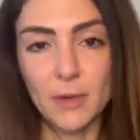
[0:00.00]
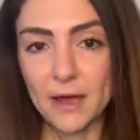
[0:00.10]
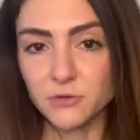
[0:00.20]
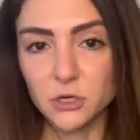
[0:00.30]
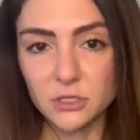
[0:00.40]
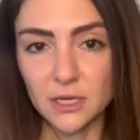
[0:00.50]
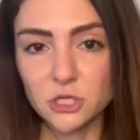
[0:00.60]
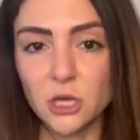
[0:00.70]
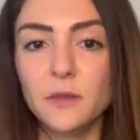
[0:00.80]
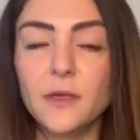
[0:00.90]
after your
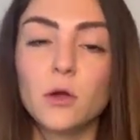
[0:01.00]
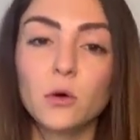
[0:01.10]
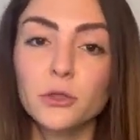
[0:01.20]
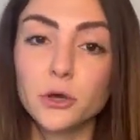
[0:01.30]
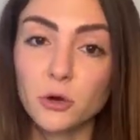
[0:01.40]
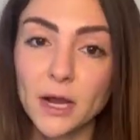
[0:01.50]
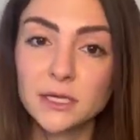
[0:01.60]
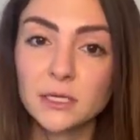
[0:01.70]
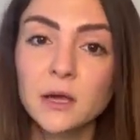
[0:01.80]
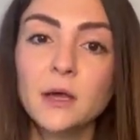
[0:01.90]
session, they go in their
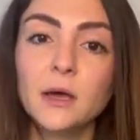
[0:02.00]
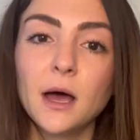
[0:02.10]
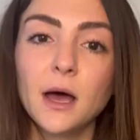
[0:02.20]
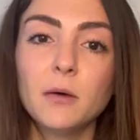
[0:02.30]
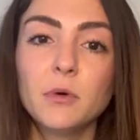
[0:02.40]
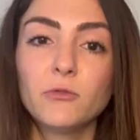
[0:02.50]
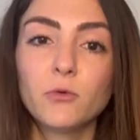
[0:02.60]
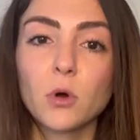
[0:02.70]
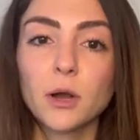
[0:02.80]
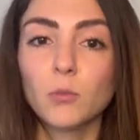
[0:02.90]
crate
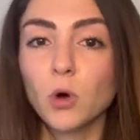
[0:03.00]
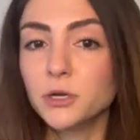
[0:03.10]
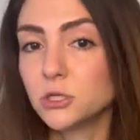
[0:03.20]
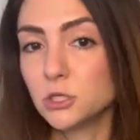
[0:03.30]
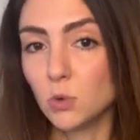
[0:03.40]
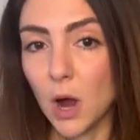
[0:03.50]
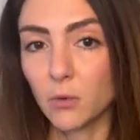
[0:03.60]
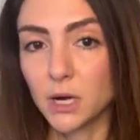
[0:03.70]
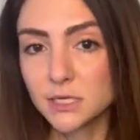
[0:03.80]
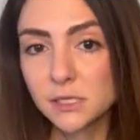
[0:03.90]
for 1 to 2
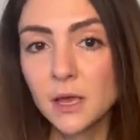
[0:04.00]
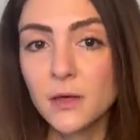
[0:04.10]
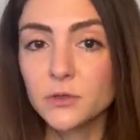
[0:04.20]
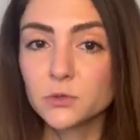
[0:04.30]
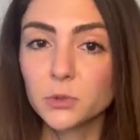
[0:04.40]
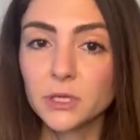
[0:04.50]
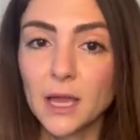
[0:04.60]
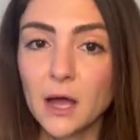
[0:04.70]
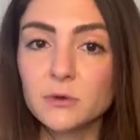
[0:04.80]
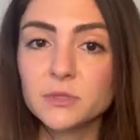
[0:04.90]
hours. This really
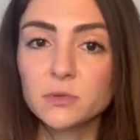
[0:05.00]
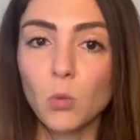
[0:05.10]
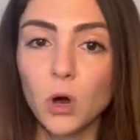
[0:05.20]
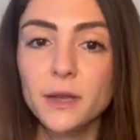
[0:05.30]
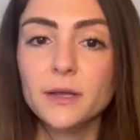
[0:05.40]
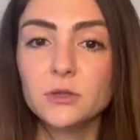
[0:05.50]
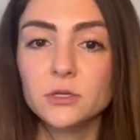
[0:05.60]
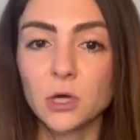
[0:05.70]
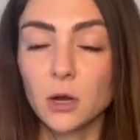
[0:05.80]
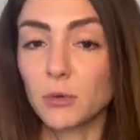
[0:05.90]
helps, one,
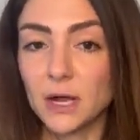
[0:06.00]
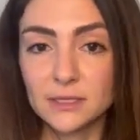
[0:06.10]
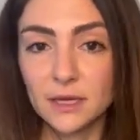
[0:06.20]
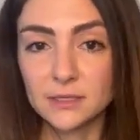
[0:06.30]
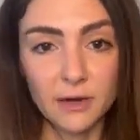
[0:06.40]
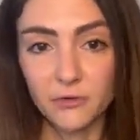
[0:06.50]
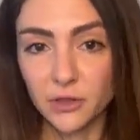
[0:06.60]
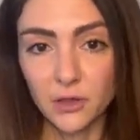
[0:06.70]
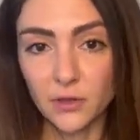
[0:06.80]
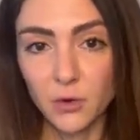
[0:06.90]
the dog process
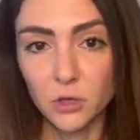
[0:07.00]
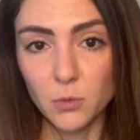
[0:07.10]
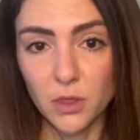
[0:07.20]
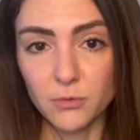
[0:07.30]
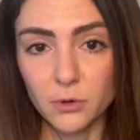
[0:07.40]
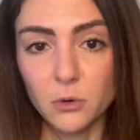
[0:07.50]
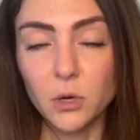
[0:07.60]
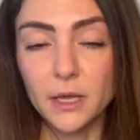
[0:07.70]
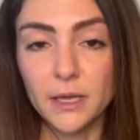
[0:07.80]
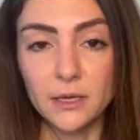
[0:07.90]
everything that you went
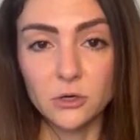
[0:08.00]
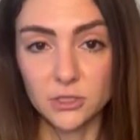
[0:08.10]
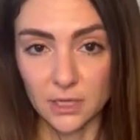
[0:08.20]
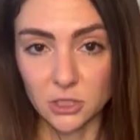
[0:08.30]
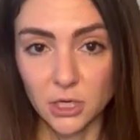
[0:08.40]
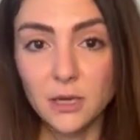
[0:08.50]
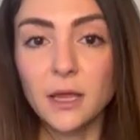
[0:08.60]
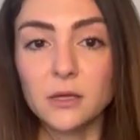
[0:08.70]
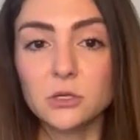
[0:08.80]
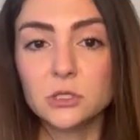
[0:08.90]
through in your
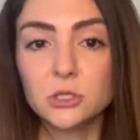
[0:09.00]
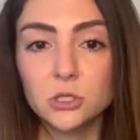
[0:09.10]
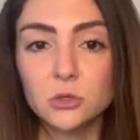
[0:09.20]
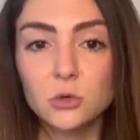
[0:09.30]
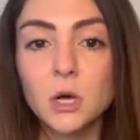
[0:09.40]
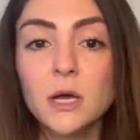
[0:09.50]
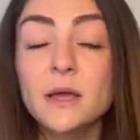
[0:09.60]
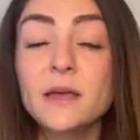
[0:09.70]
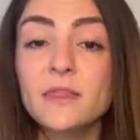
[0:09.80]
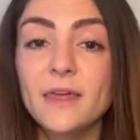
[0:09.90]
session, and two,
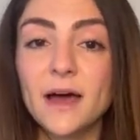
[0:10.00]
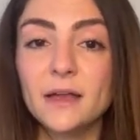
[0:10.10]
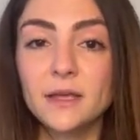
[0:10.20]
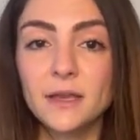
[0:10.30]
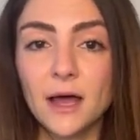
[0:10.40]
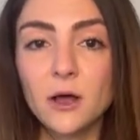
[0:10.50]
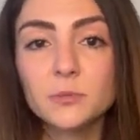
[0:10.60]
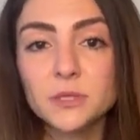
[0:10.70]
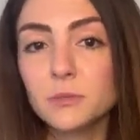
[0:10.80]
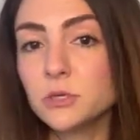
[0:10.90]
that it
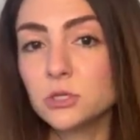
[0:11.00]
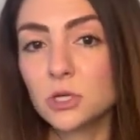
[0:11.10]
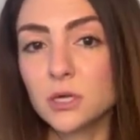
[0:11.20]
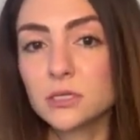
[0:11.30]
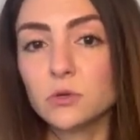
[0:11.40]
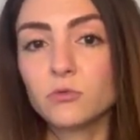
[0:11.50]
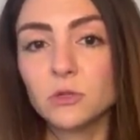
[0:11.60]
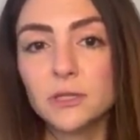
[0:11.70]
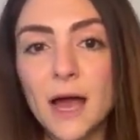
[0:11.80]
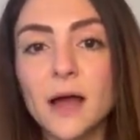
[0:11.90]
helps them to just
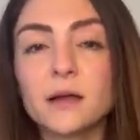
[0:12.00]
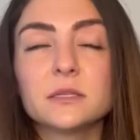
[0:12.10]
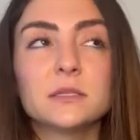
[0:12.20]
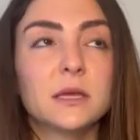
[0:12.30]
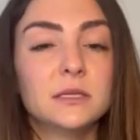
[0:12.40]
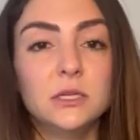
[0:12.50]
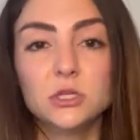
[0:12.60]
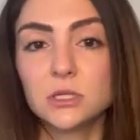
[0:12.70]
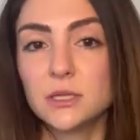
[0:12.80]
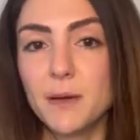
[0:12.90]
relax. It
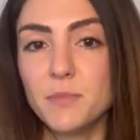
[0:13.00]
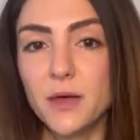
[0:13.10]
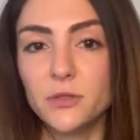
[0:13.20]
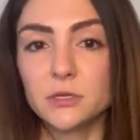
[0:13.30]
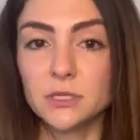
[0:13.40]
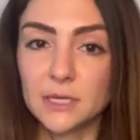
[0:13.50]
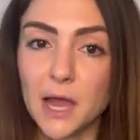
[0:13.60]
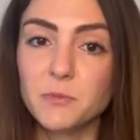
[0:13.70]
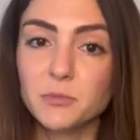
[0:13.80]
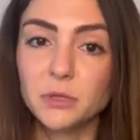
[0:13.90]
teaches them that there's a
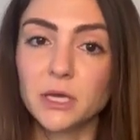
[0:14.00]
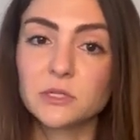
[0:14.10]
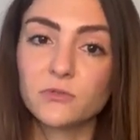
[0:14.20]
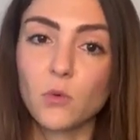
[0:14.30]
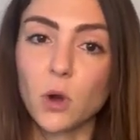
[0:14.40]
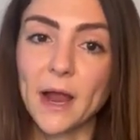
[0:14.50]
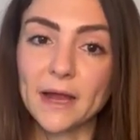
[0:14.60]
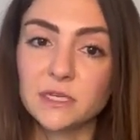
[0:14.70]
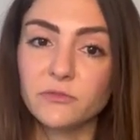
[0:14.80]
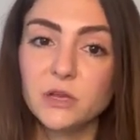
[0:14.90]
time and place for
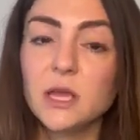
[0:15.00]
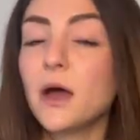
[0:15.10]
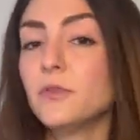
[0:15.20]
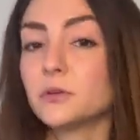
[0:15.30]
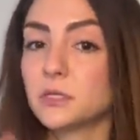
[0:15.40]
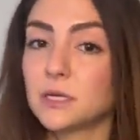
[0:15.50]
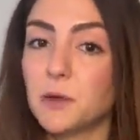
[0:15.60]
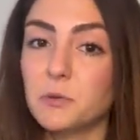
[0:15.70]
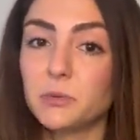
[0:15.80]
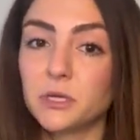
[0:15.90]
activity and there's a
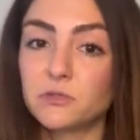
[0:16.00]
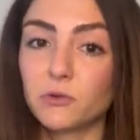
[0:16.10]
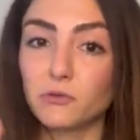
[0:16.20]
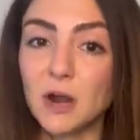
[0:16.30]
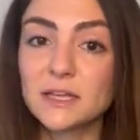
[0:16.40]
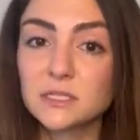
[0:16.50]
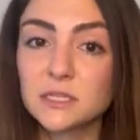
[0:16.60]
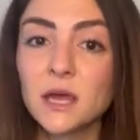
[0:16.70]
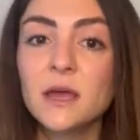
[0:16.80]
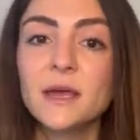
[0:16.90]
time and place for
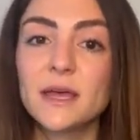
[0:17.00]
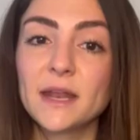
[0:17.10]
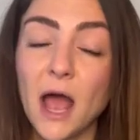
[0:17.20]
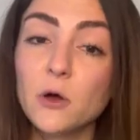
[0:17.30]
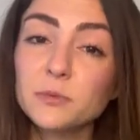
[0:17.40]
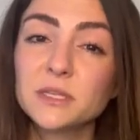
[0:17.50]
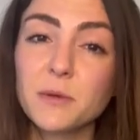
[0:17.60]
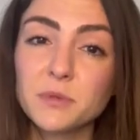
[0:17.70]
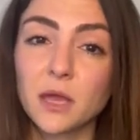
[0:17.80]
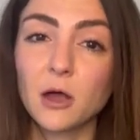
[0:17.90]
rest. It helps
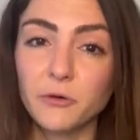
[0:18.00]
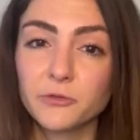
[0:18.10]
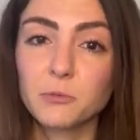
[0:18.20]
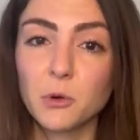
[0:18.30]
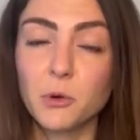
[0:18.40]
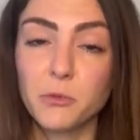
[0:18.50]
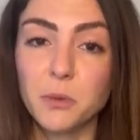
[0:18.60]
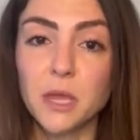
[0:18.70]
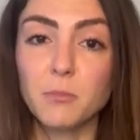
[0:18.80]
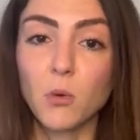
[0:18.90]
them get comfortable with
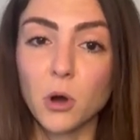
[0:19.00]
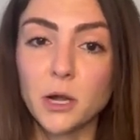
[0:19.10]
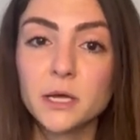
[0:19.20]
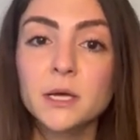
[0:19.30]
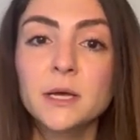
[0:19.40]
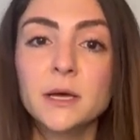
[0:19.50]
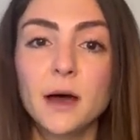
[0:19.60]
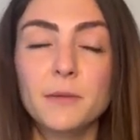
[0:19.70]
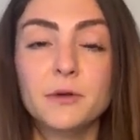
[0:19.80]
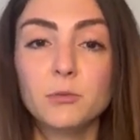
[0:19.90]
being bored,
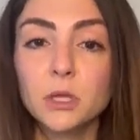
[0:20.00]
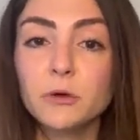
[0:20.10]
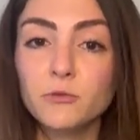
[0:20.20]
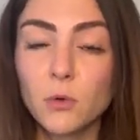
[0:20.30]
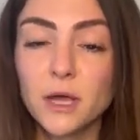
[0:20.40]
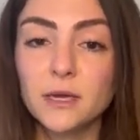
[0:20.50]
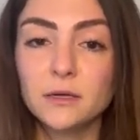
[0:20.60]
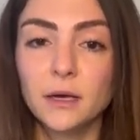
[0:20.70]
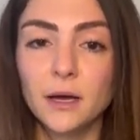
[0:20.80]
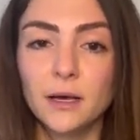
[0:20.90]
and it will
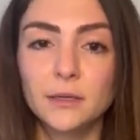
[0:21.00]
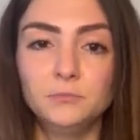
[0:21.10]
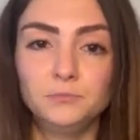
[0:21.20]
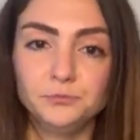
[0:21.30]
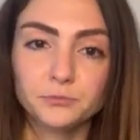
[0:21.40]
avoid an